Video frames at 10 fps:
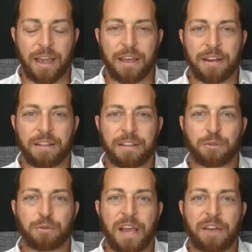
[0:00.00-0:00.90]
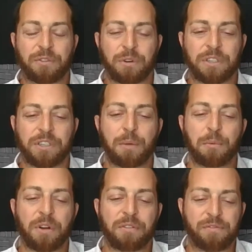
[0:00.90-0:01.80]
And this was after a
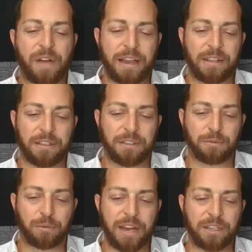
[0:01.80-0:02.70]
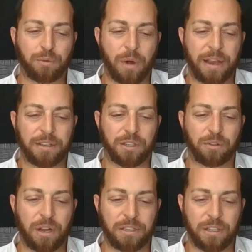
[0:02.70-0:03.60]
summer of violence, race riots
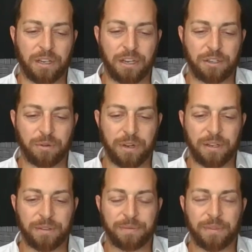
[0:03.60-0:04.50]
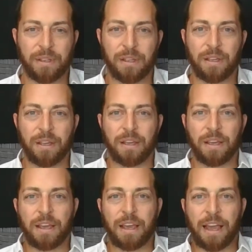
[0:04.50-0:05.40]
across the country.
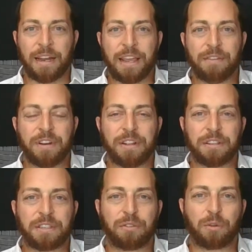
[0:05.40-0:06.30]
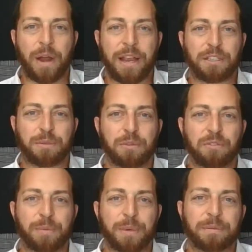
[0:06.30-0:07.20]
And even in the civil rights
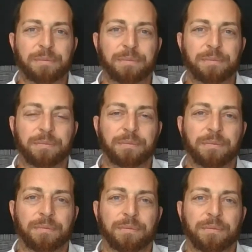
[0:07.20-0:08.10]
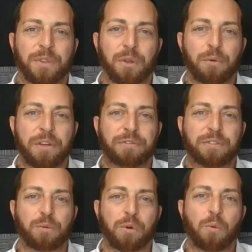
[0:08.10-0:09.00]
movement, the
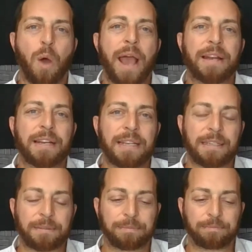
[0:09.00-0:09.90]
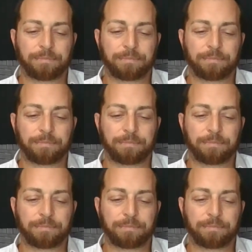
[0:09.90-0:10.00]
rifts were widening.